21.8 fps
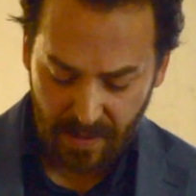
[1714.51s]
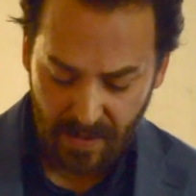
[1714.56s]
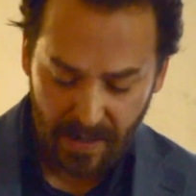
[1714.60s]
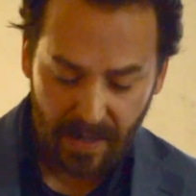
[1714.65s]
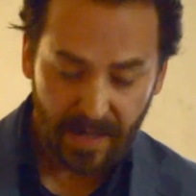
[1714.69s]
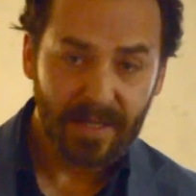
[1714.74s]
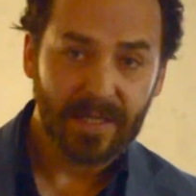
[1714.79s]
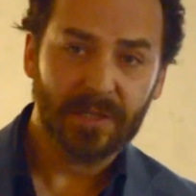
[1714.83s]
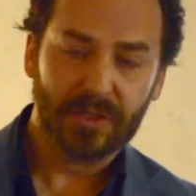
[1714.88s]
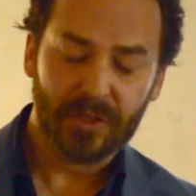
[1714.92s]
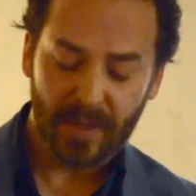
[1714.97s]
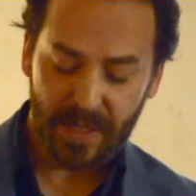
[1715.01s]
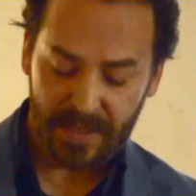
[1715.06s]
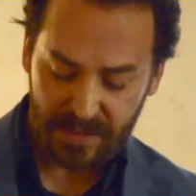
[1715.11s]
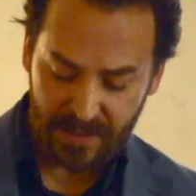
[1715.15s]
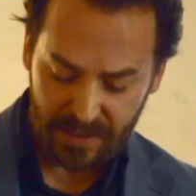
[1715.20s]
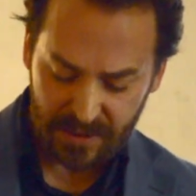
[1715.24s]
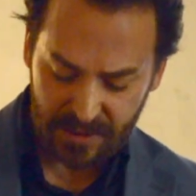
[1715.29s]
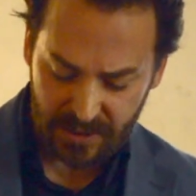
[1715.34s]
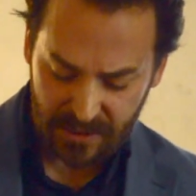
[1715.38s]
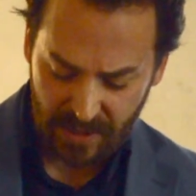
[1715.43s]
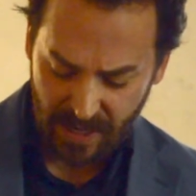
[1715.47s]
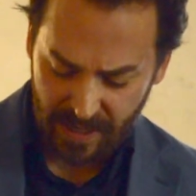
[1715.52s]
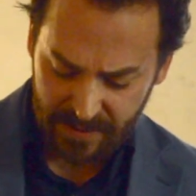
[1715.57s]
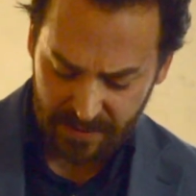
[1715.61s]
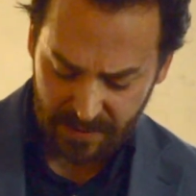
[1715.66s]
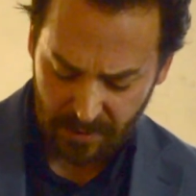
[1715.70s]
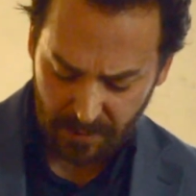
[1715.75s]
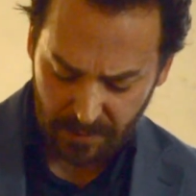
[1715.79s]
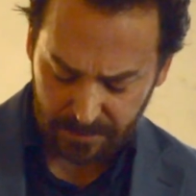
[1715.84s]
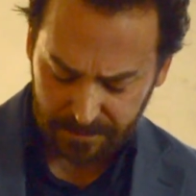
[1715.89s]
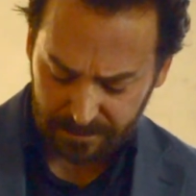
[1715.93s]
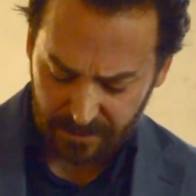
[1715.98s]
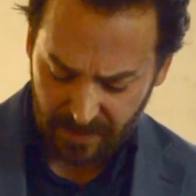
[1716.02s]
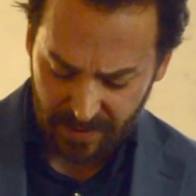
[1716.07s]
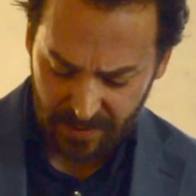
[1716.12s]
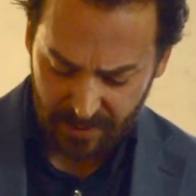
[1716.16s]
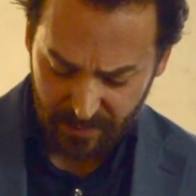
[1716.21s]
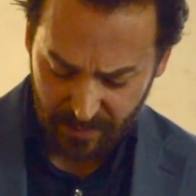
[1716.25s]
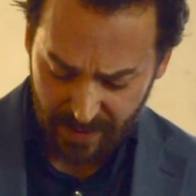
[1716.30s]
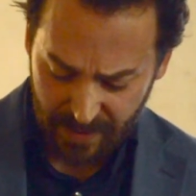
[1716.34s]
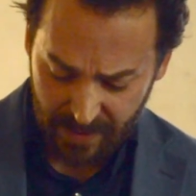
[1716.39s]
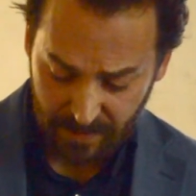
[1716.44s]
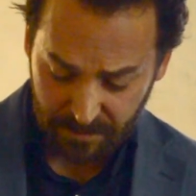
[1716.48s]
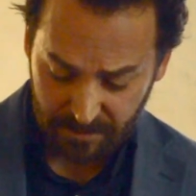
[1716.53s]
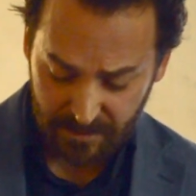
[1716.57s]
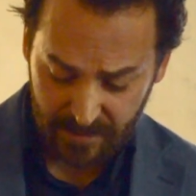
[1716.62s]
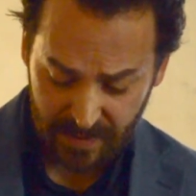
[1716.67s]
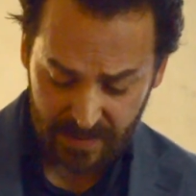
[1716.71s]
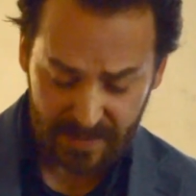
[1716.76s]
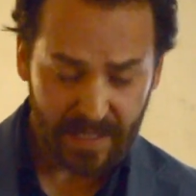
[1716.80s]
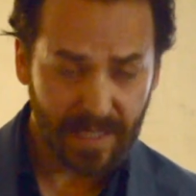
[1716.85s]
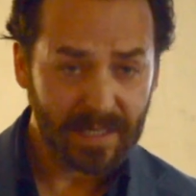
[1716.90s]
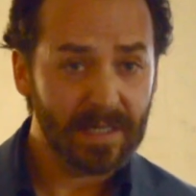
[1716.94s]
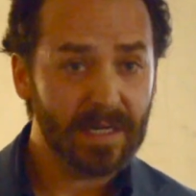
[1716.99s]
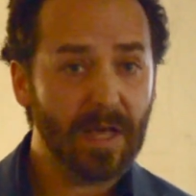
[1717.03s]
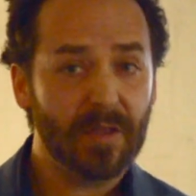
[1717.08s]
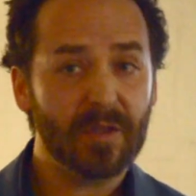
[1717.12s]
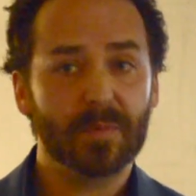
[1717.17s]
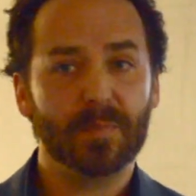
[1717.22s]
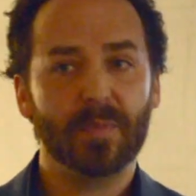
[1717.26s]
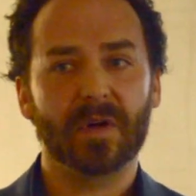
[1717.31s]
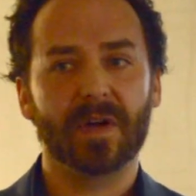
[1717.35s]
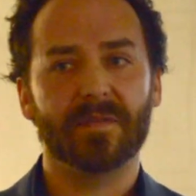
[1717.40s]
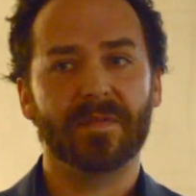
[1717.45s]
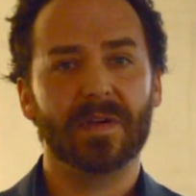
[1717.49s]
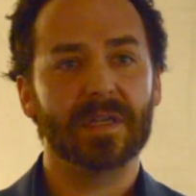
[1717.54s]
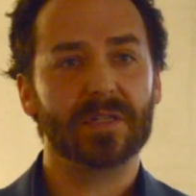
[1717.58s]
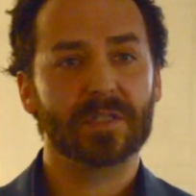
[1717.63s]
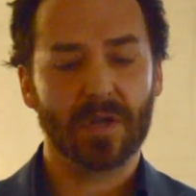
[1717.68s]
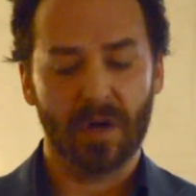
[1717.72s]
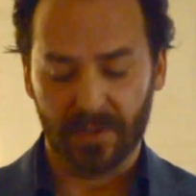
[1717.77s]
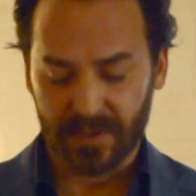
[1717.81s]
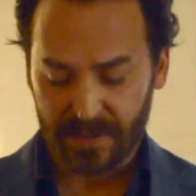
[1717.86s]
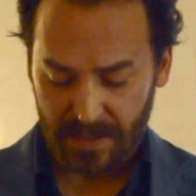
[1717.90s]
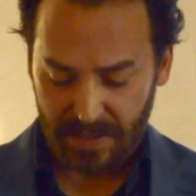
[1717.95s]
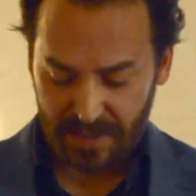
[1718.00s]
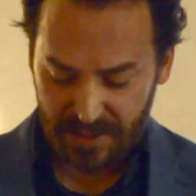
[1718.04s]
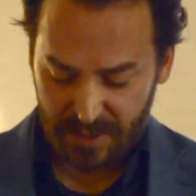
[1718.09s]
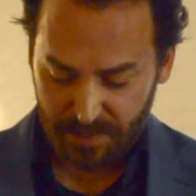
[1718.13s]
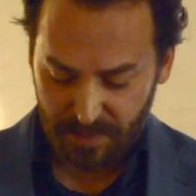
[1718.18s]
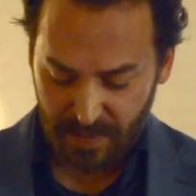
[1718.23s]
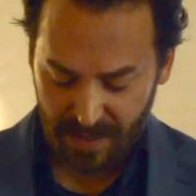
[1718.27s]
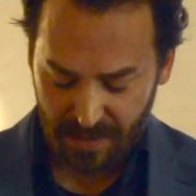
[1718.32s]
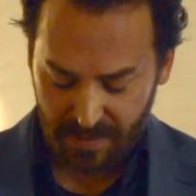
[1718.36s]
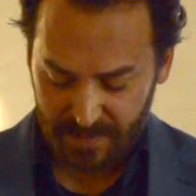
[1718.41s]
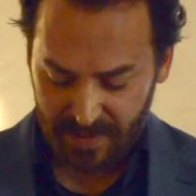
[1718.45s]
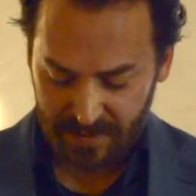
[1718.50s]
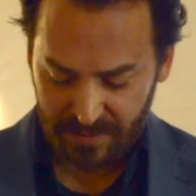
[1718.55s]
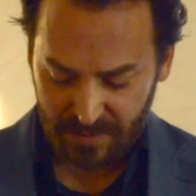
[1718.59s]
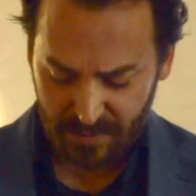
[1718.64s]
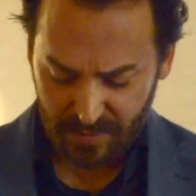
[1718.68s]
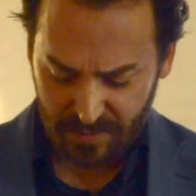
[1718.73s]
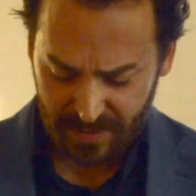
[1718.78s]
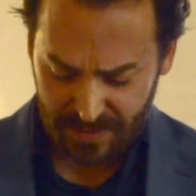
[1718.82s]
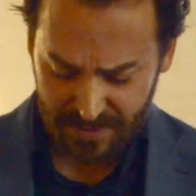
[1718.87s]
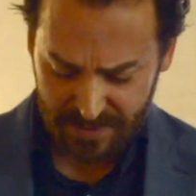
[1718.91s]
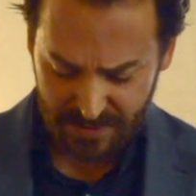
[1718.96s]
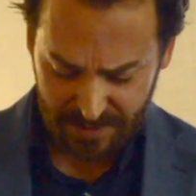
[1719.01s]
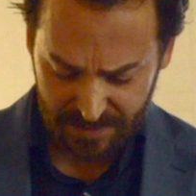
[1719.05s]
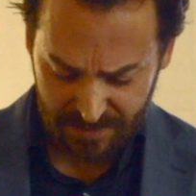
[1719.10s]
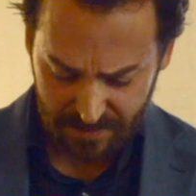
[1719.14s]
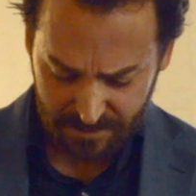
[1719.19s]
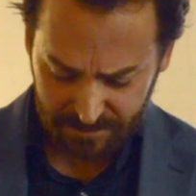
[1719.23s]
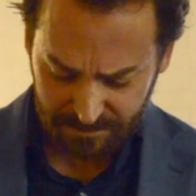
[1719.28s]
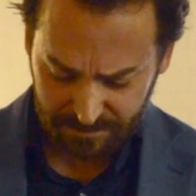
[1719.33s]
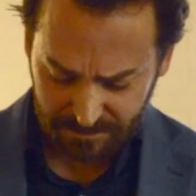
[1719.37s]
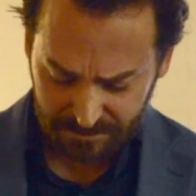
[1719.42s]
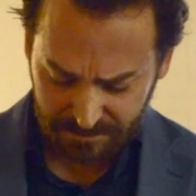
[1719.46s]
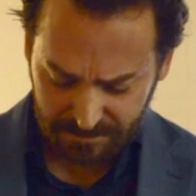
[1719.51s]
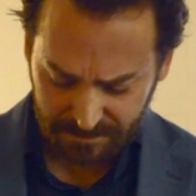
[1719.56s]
An interesting side note, by the way, is that another book of his called An Experiment in Criticism,